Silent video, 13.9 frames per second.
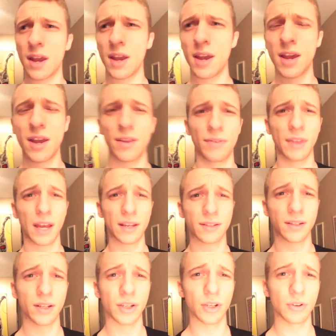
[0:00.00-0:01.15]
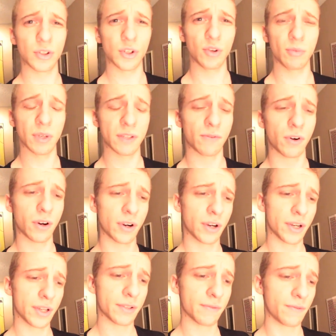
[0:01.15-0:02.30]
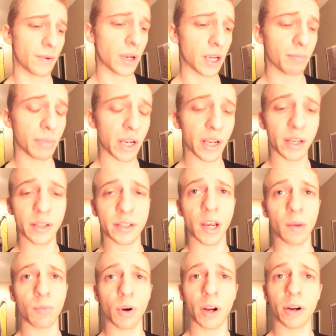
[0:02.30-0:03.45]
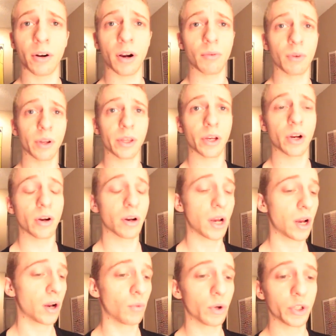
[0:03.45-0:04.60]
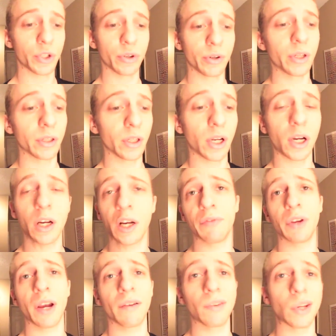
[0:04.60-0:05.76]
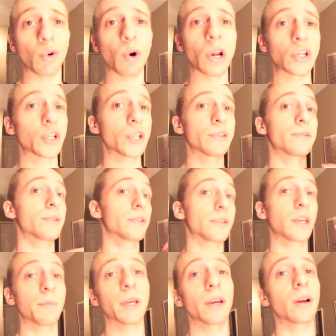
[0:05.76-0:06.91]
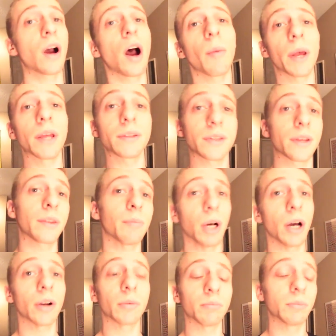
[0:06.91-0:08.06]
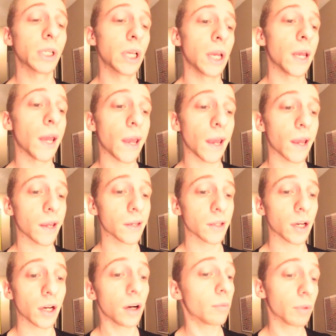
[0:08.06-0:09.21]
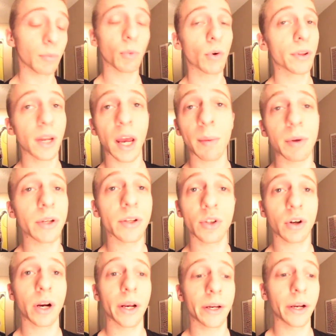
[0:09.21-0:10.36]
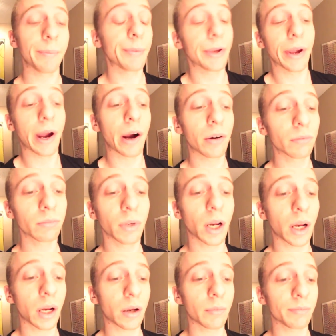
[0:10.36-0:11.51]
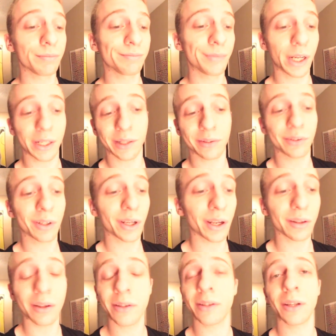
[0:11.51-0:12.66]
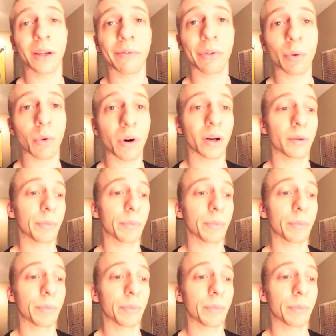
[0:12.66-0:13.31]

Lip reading: And that's it, YouTube. As far as buying a typewriter, I really wish you good luck. If you have any questions, just give me a comment on the bottom, and I'll be more than happy to try and help you out. I can look at a listing if you want.